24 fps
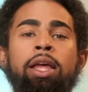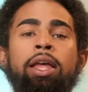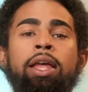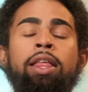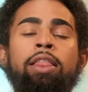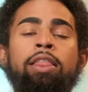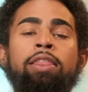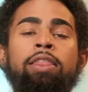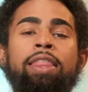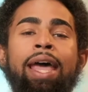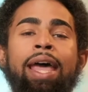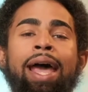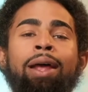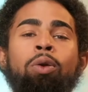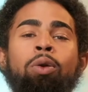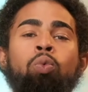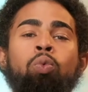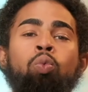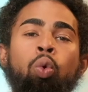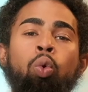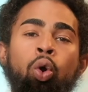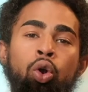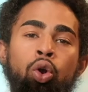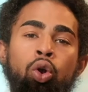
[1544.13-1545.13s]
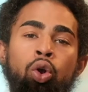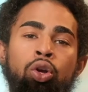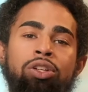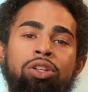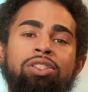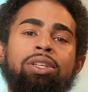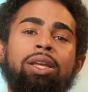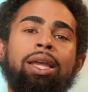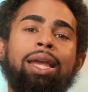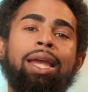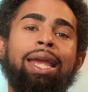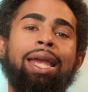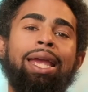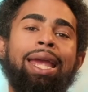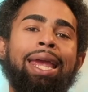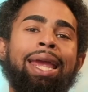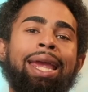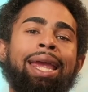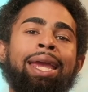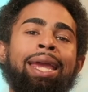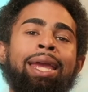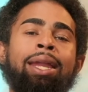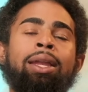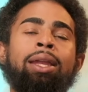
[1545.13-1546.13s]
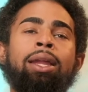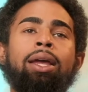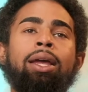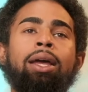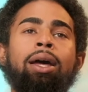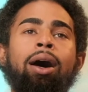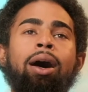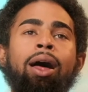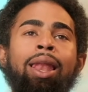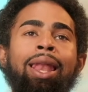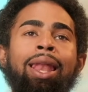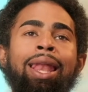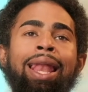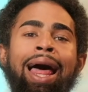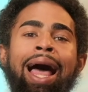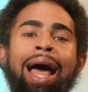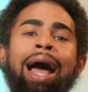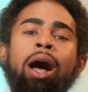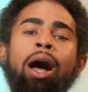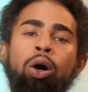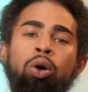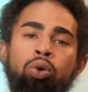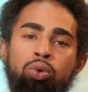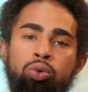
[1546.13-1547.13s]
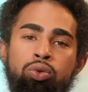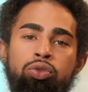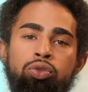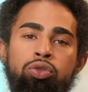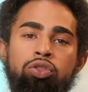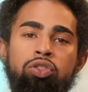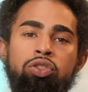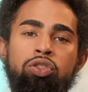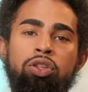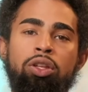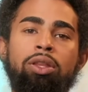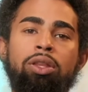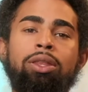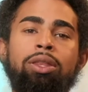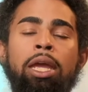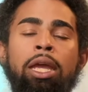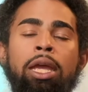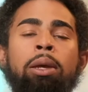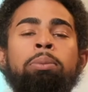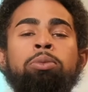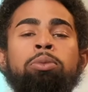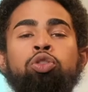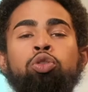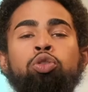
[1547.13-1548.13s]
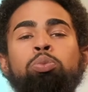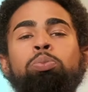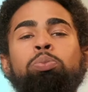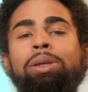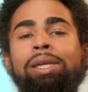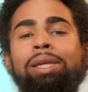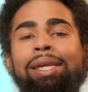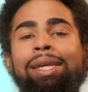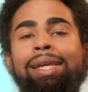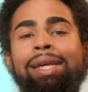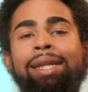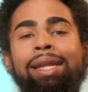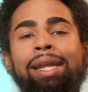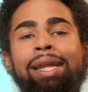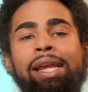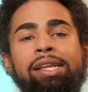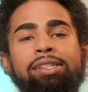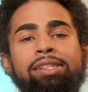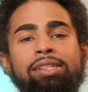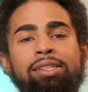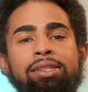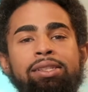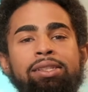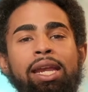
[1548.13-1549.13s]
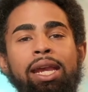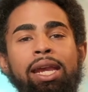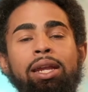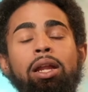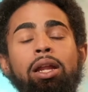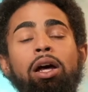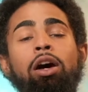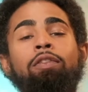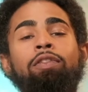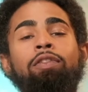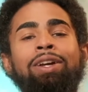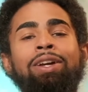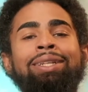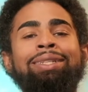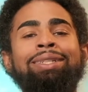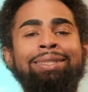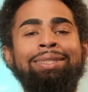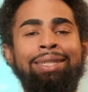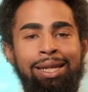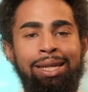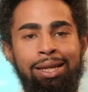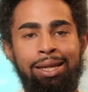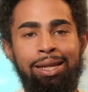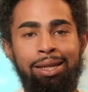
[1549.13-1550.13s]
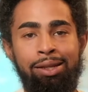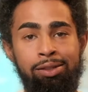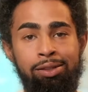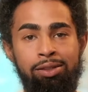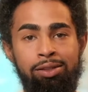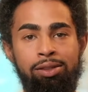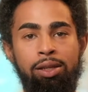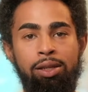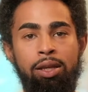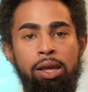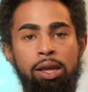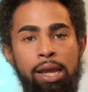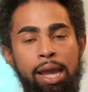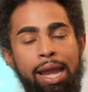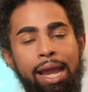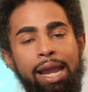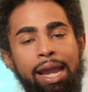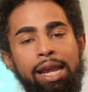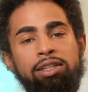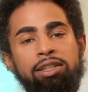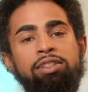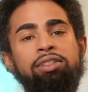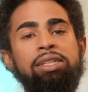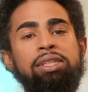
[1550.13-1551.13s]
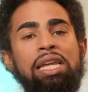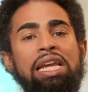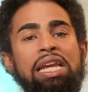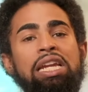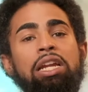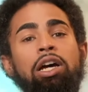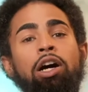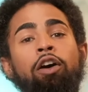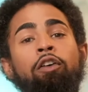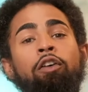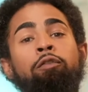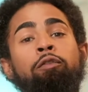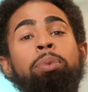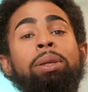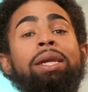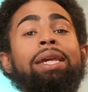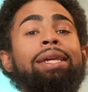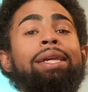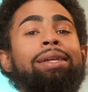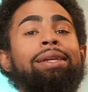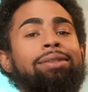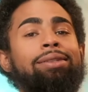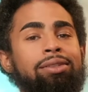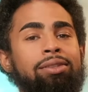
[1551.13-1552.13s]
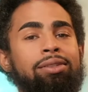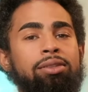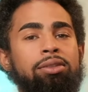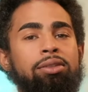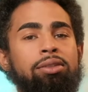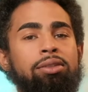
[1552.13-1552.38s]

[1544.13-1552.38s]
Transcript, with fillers: that works and allows them to be in a state of contentness, a state of peace.